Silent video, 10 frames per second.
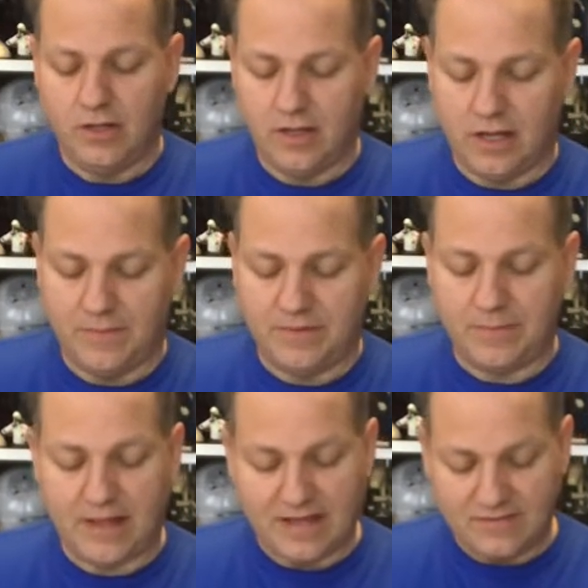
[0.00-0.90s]
the
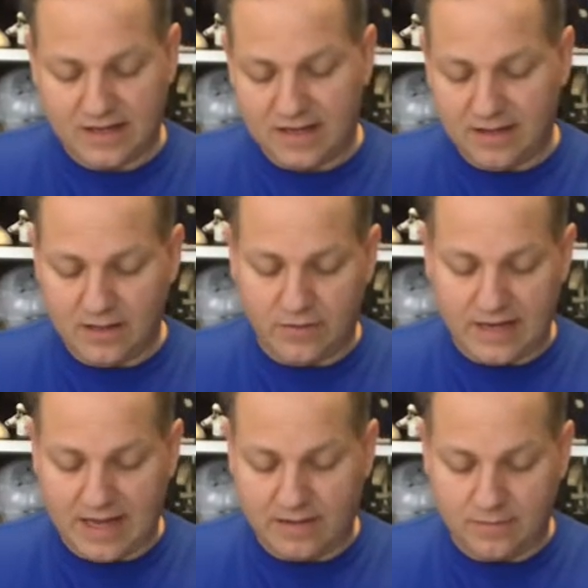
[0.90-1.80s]
plastic, you know,
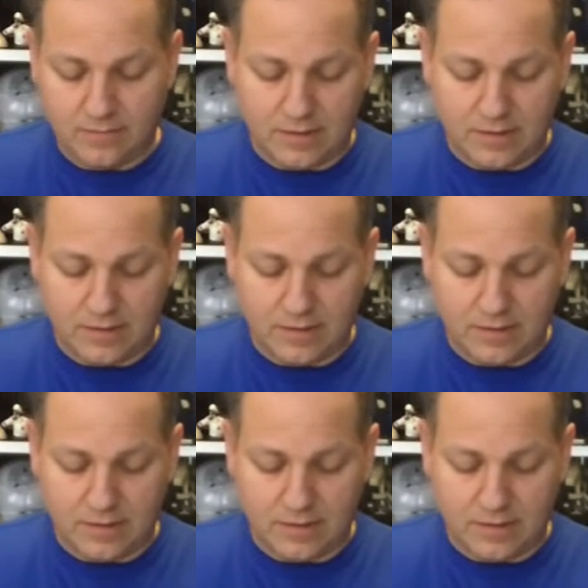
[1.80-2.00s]
again,